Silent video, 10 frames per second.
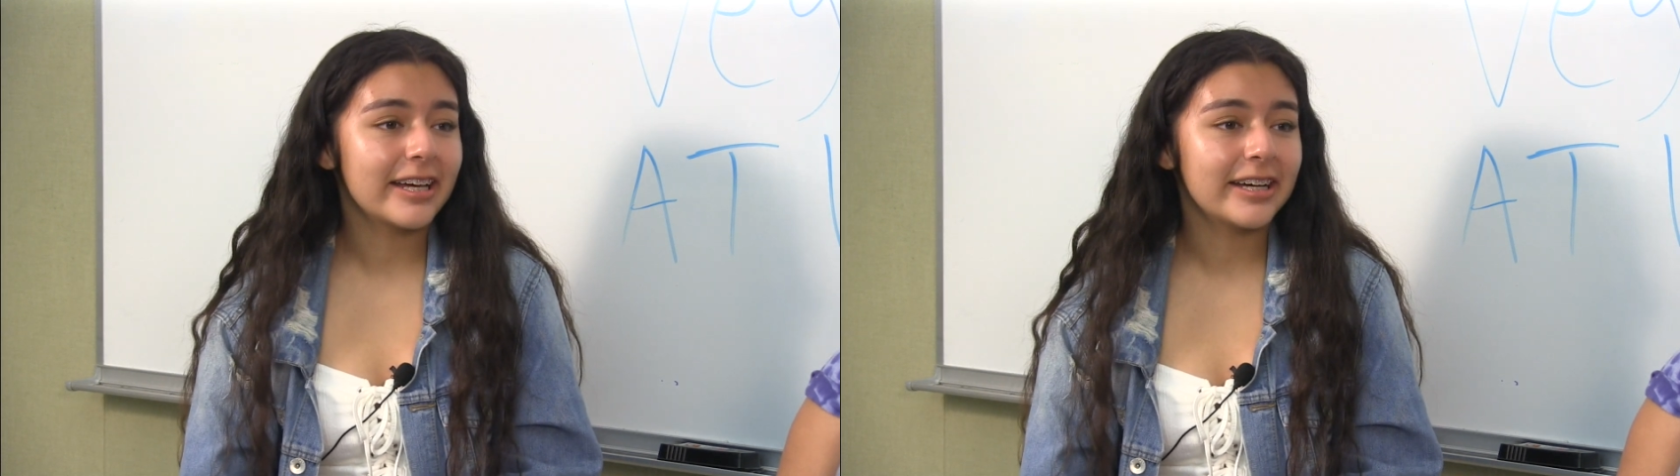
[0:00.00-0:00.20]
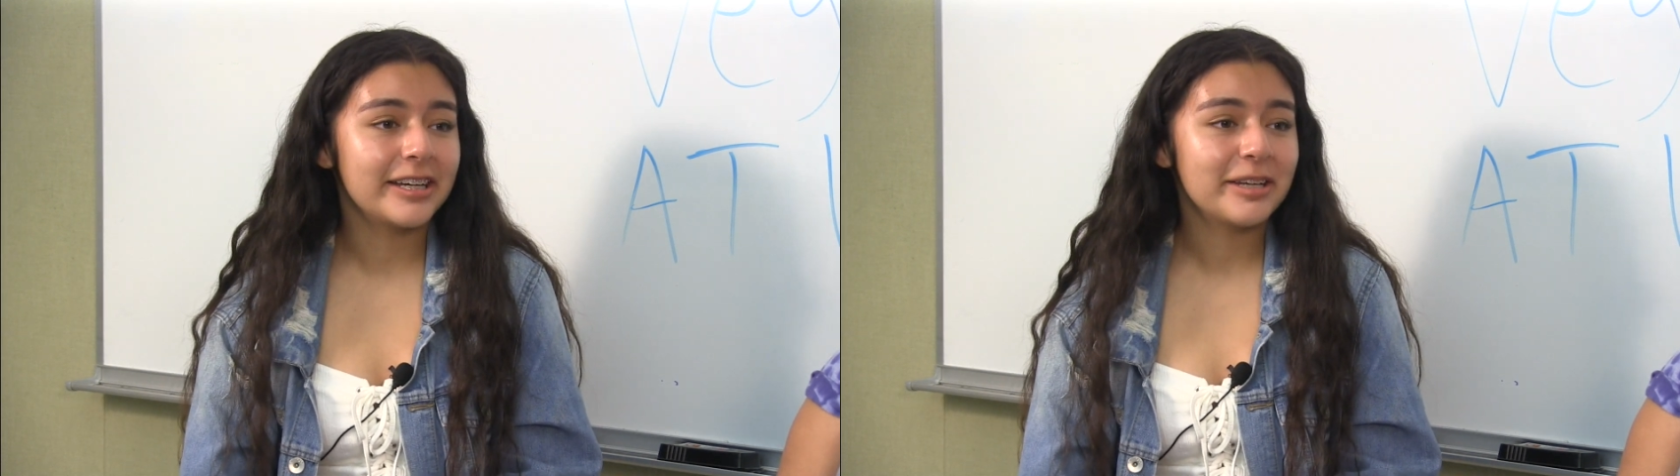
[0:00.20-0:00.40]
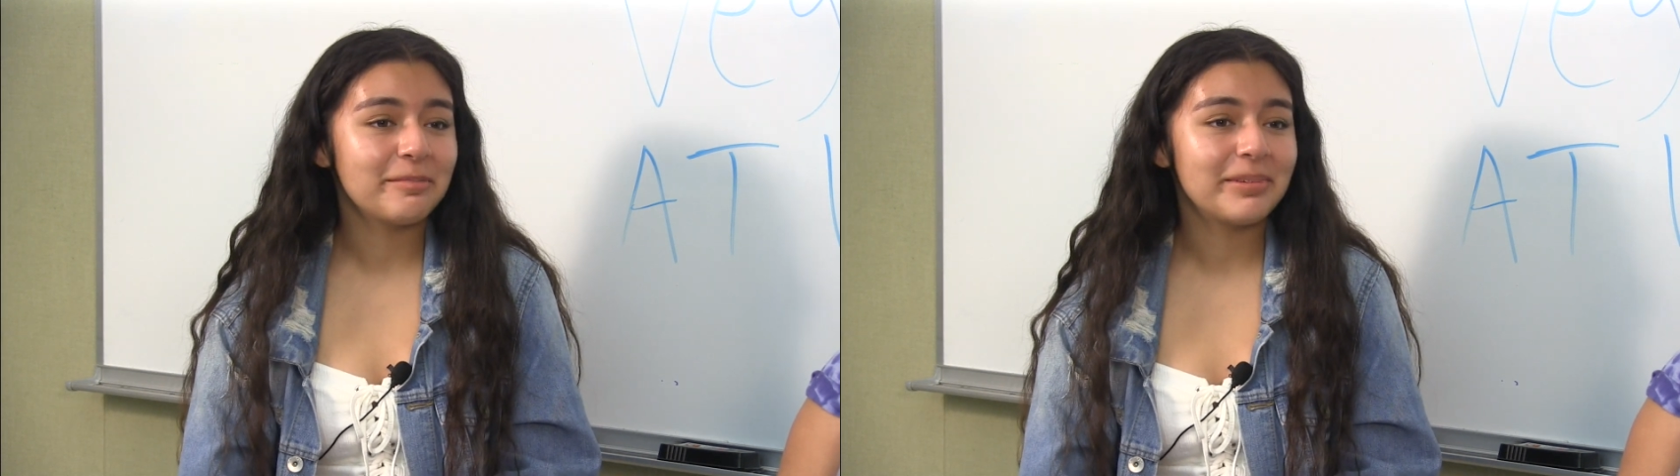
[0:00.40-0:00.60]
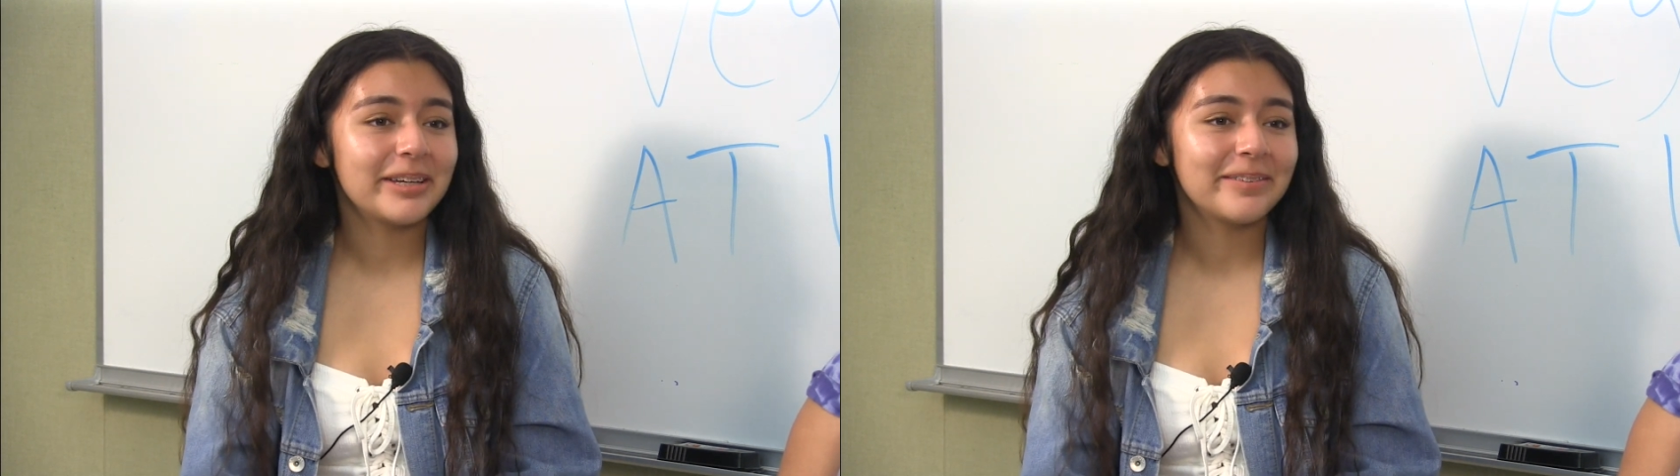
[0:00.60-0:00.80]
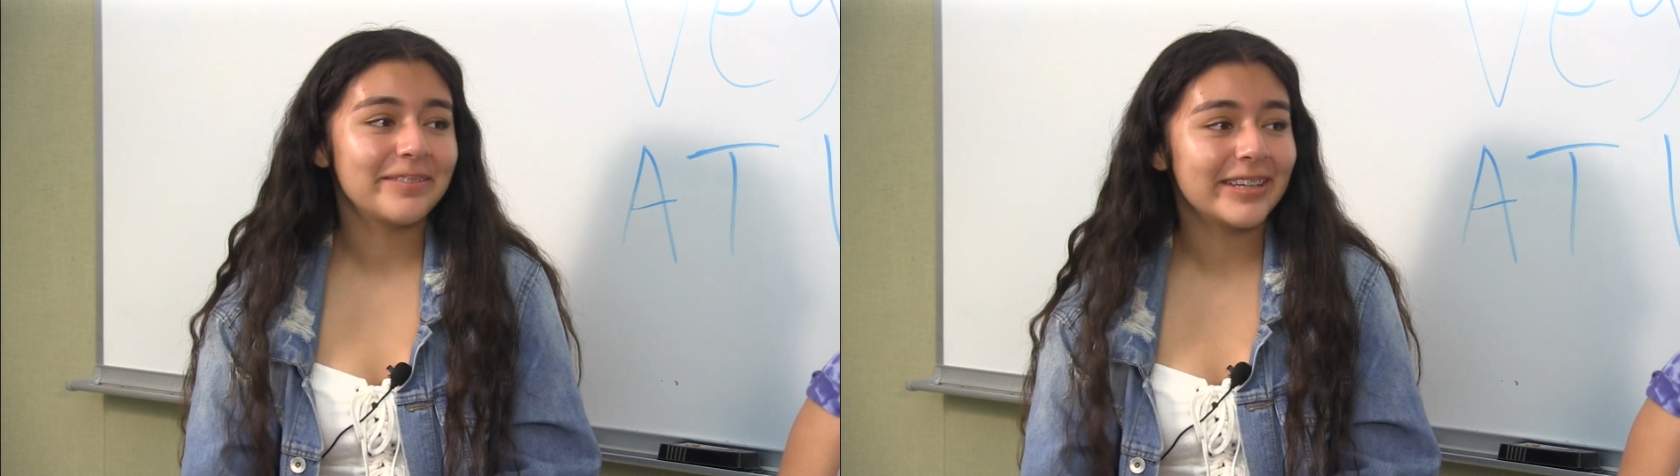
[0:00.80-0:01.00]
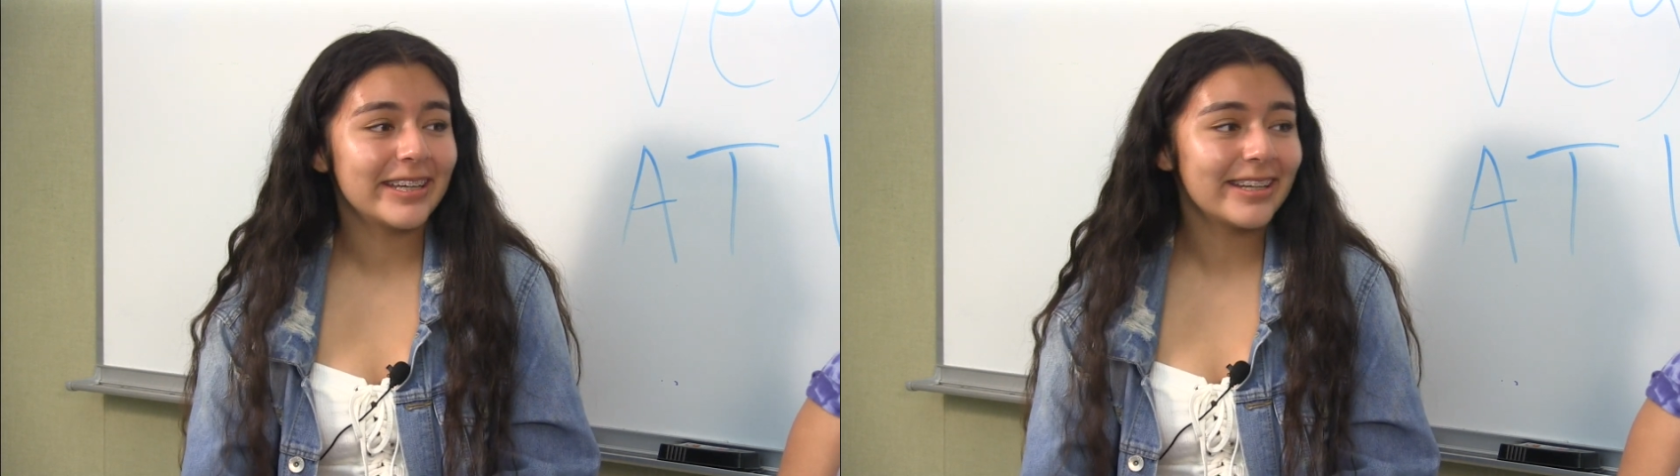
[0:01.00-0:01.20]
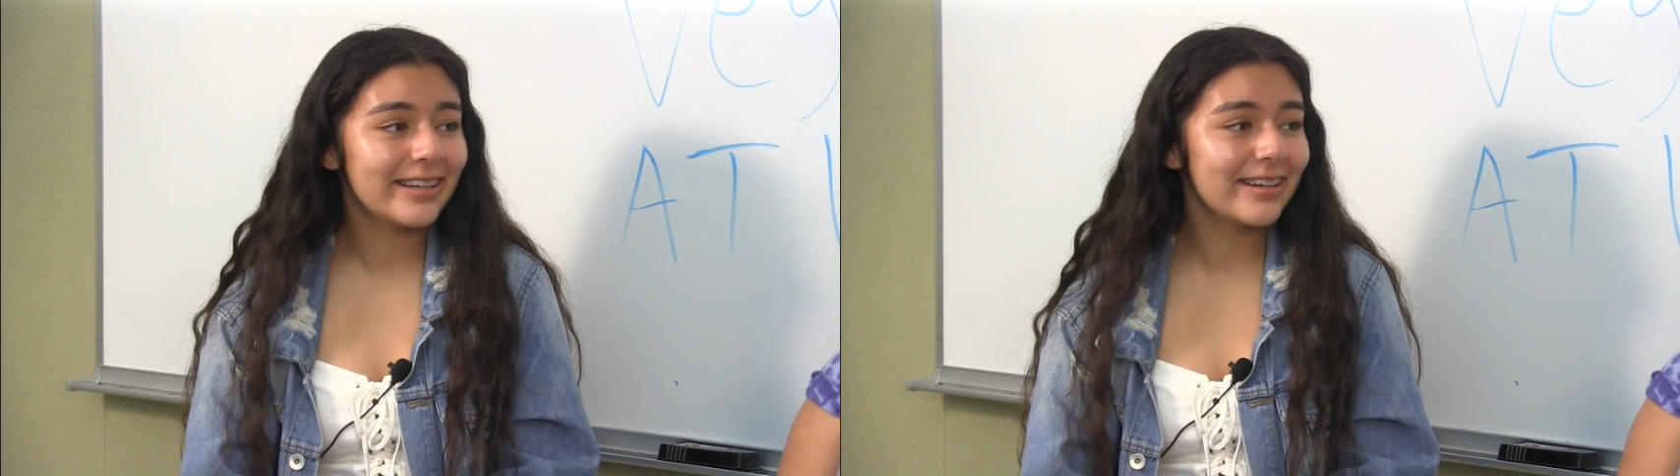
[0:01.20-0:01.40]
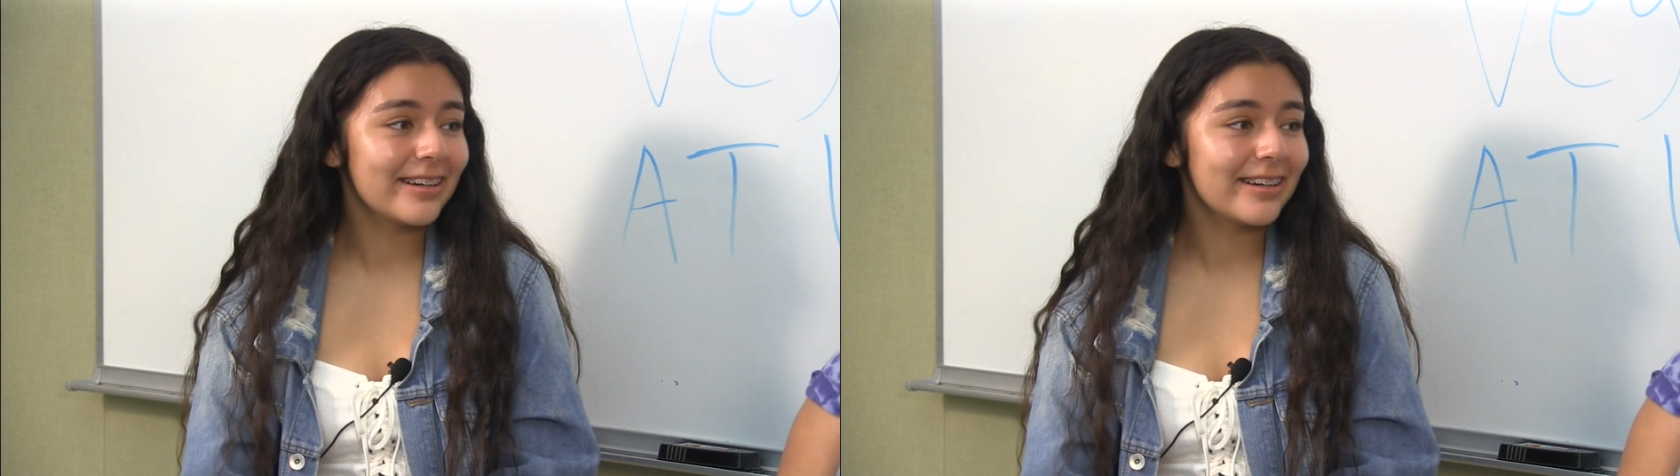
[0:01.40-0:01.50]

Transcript: honey being vegan?